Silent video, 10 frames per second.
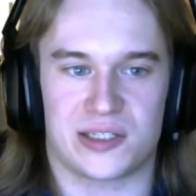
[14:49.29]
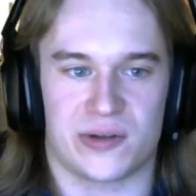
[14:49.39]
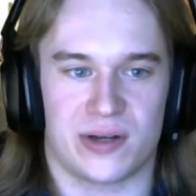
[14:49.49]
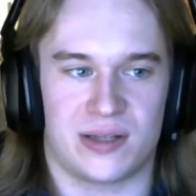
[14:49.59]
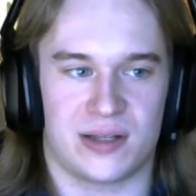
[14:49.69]

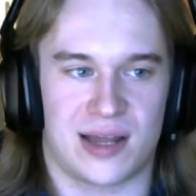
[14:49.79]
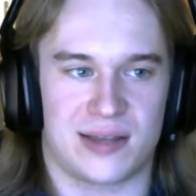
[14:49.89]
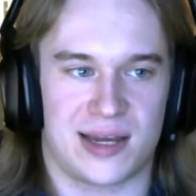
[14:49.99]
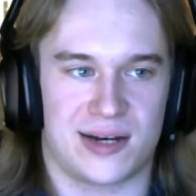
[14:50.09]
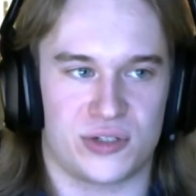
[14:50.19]
So I think
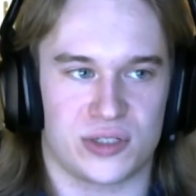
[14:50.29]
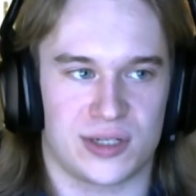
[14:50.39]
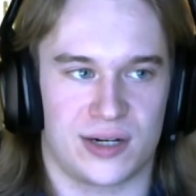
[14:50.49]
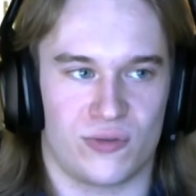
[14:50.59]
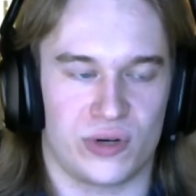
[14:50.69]
that that is just
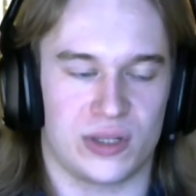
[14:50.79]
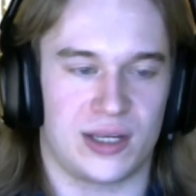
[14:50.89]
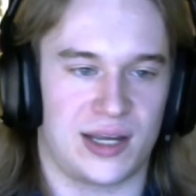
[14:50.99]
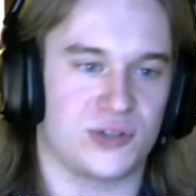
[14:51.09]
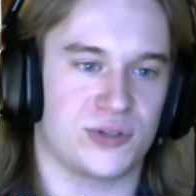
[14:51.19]
like a
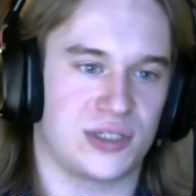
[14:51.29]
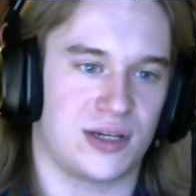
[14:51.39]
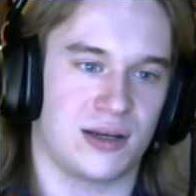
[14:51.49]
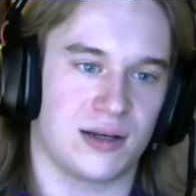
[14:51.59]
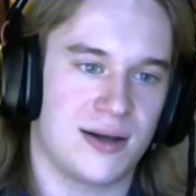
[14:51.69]
really
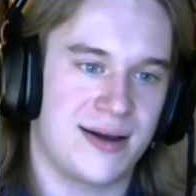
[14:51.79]
interesting